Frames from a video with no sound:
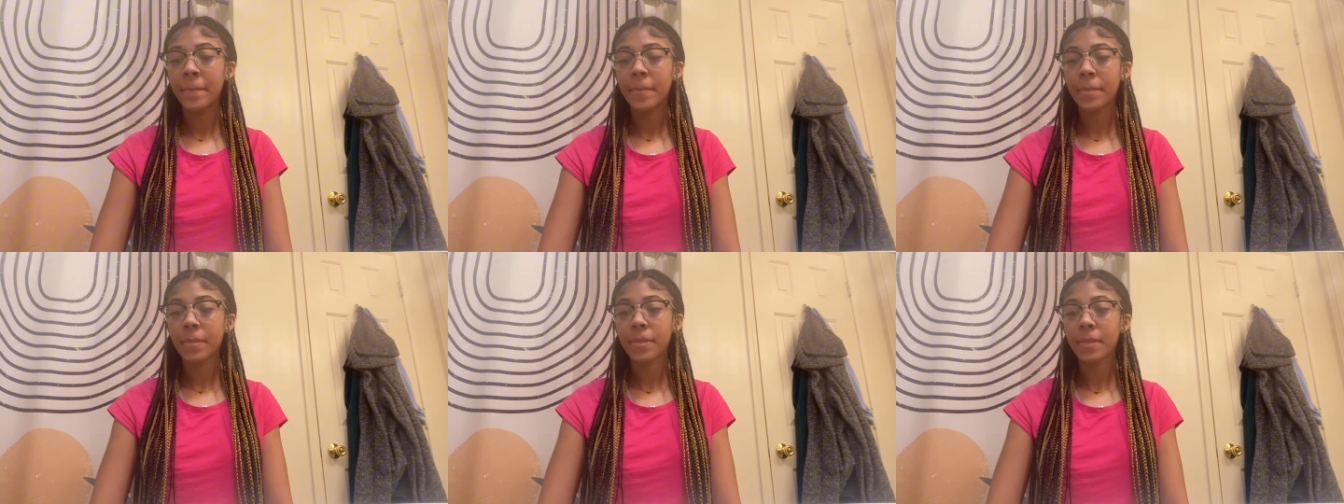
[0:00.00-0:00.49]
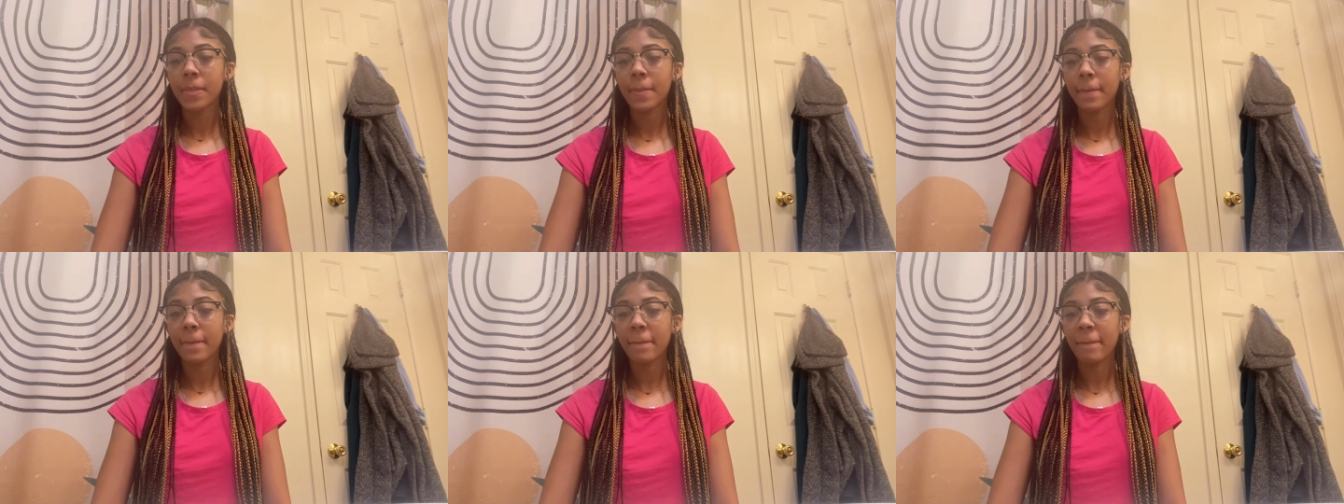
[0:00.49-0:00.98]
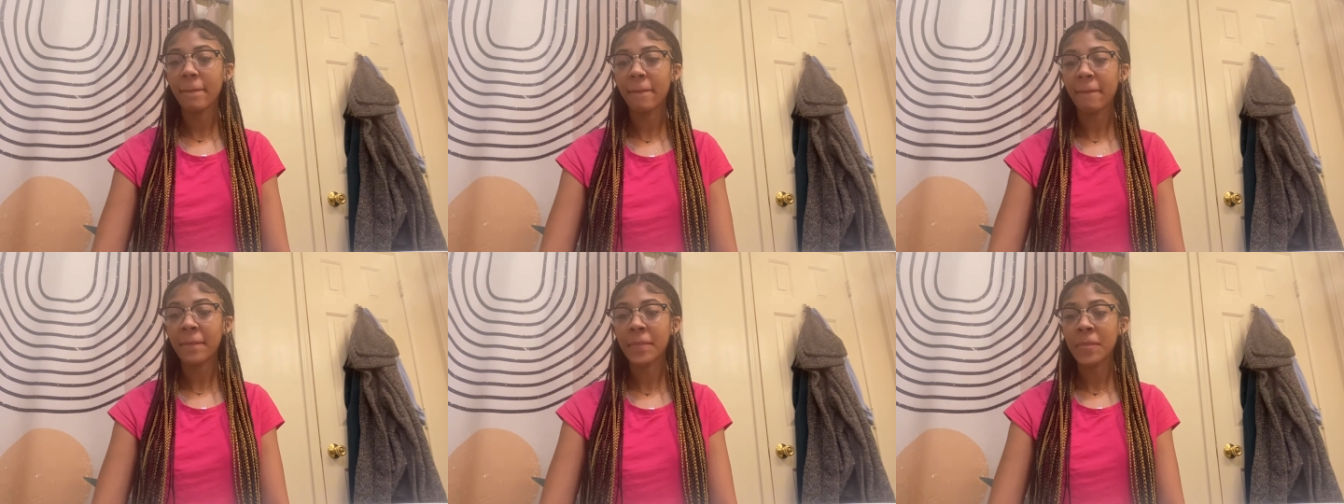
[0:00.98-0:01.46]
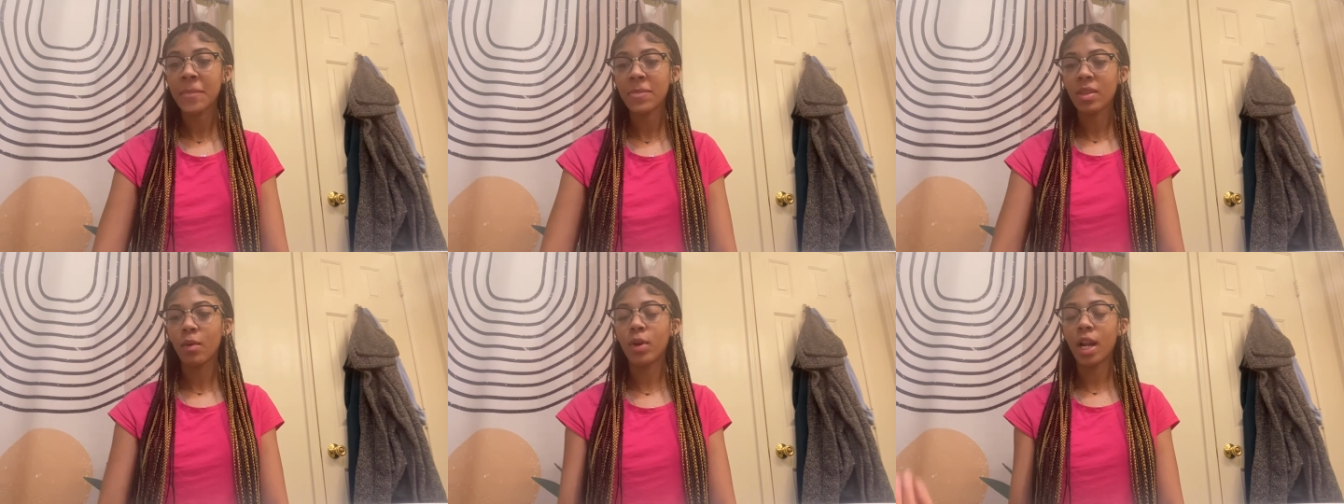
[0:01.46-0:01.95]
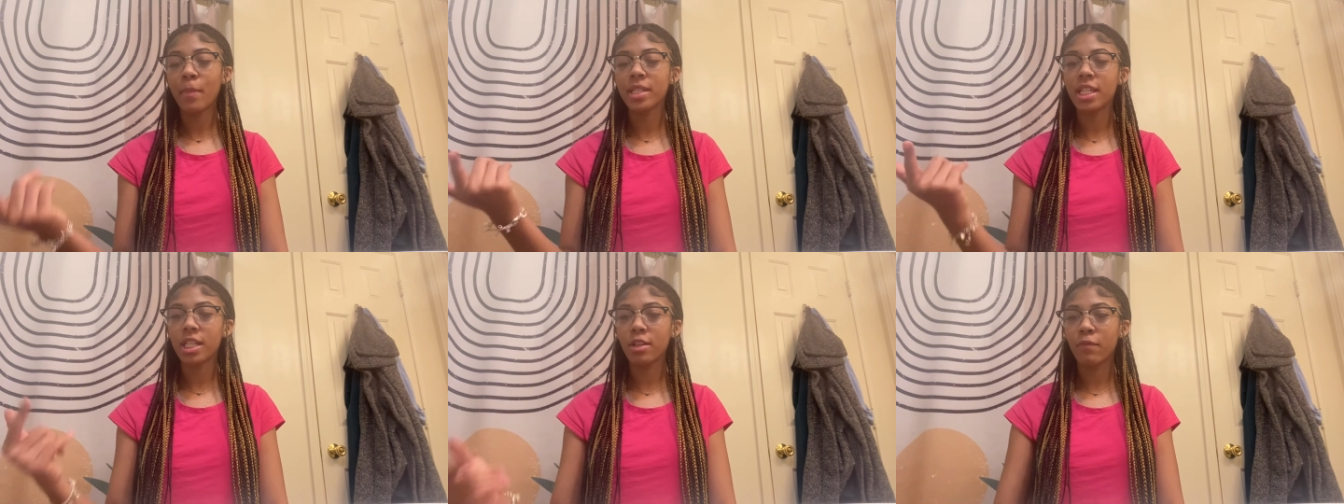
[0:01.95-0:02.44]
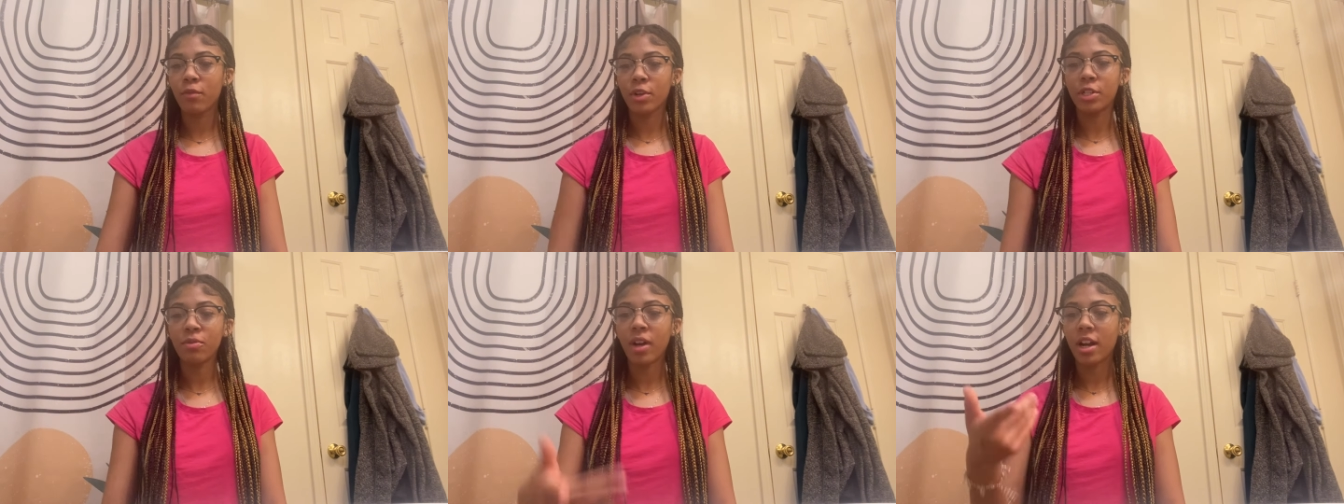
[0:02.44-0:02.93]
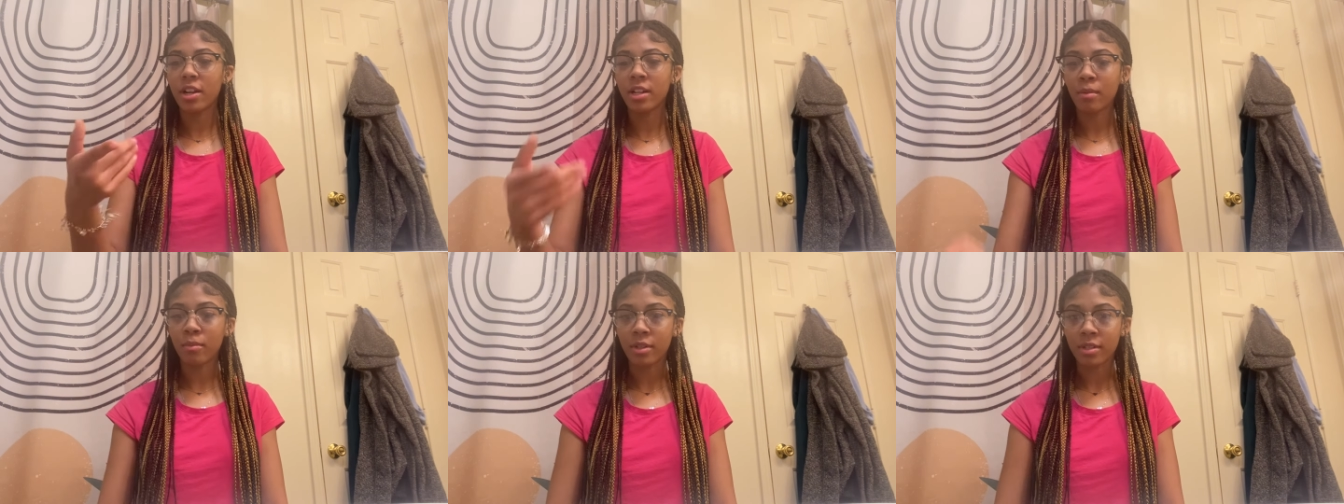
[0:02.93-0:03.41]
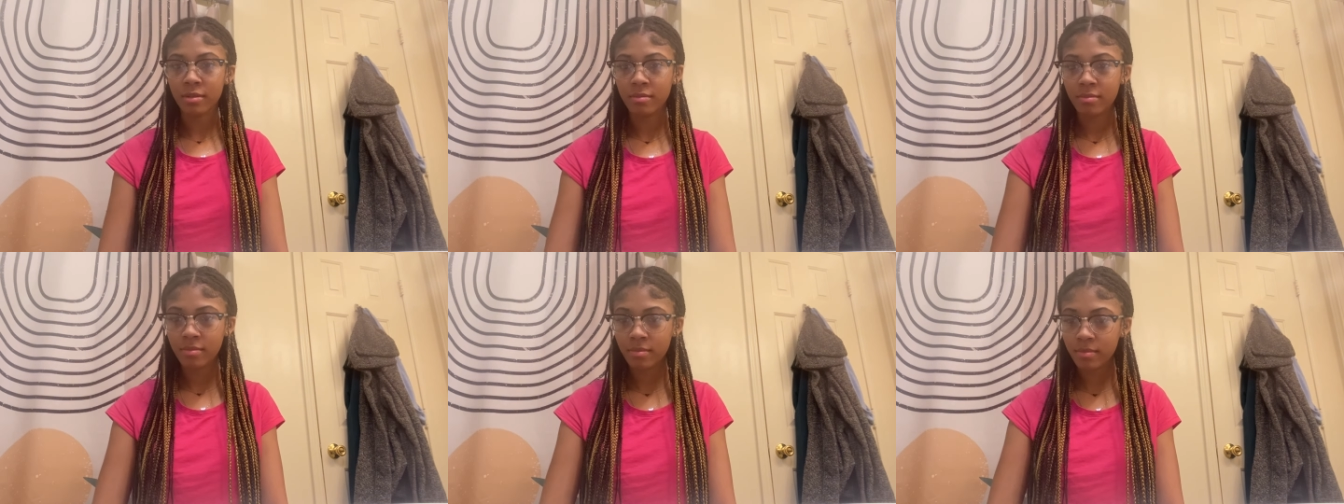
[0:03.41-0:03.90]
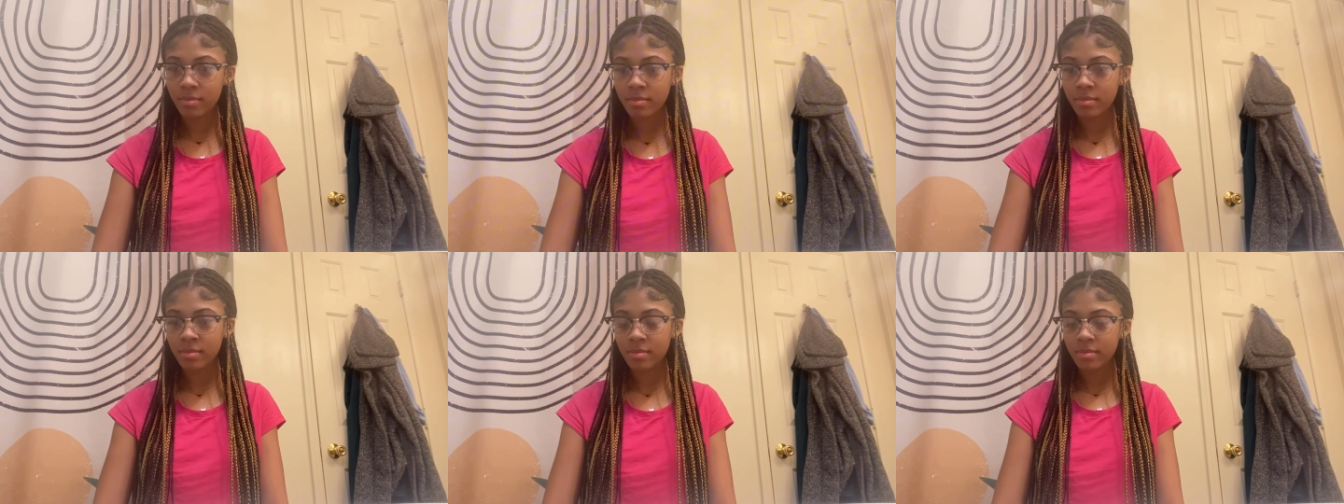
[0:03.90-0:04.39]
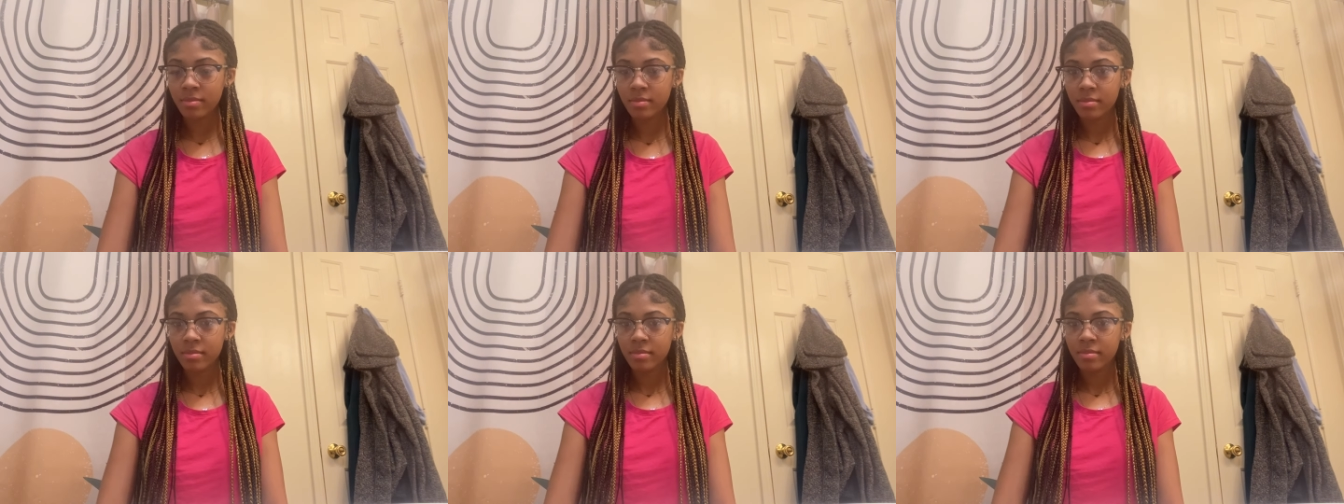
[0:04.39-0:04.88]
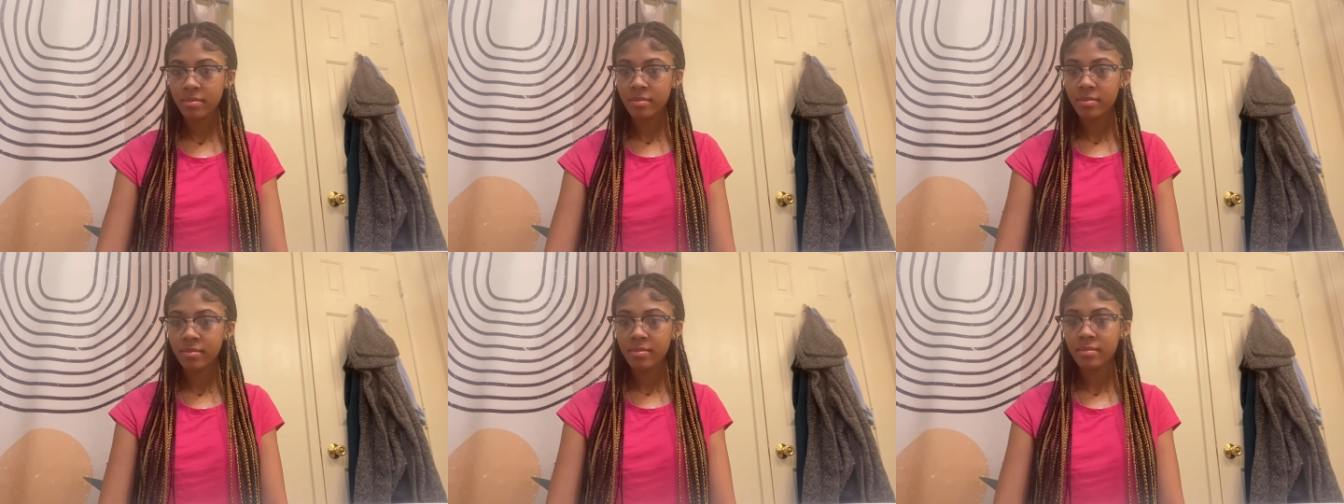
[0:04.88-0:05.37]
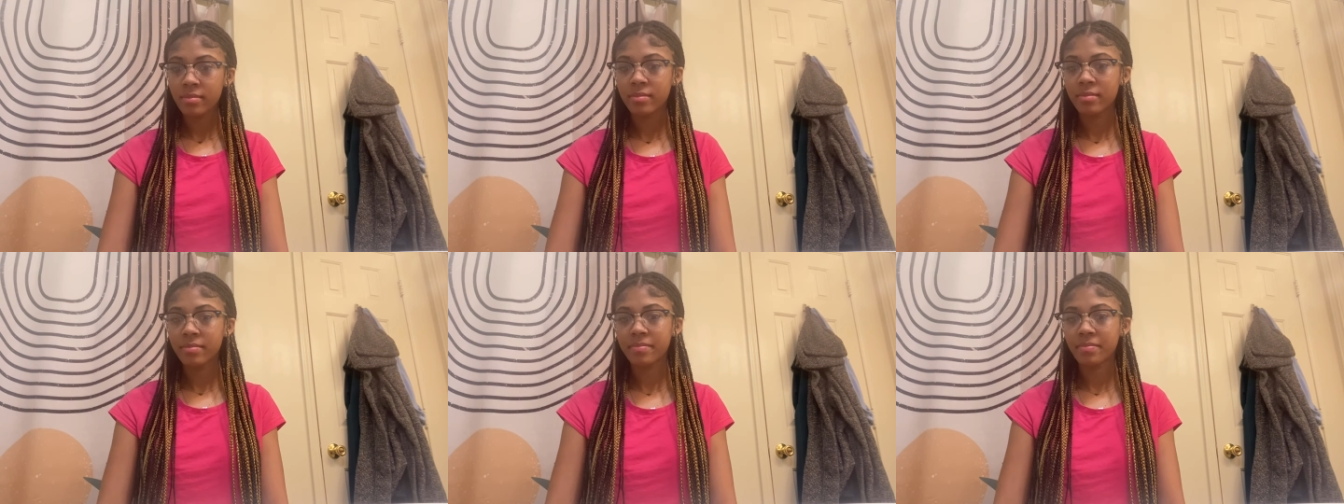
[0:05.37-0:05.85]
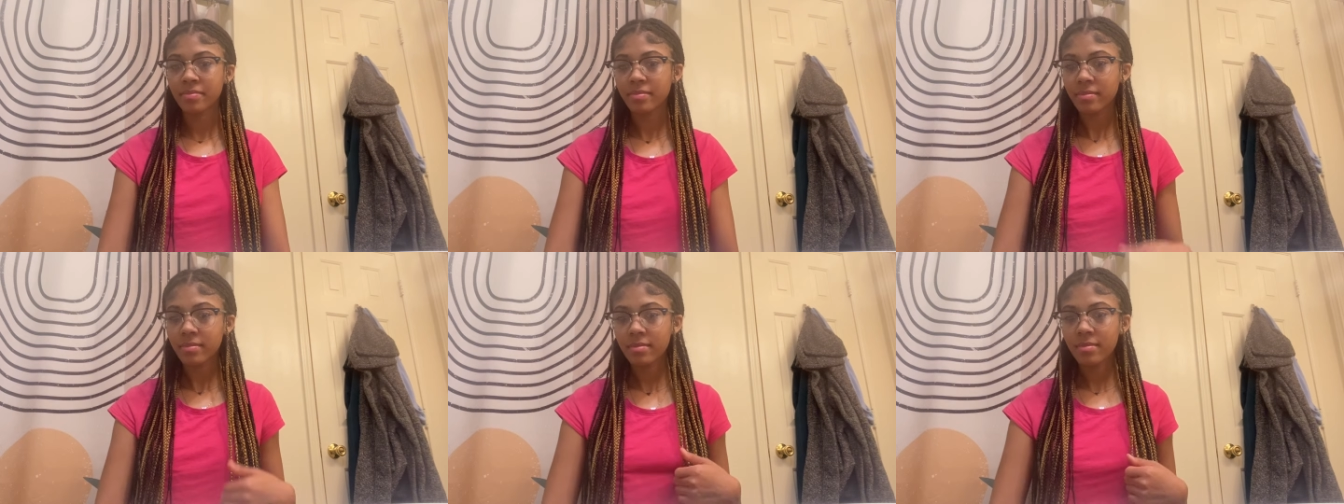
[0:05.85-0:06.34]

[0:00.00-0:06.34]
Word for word: But you can't tell her yourself. What I'm gonna tell her for, and you got her number. Cause I don't talk.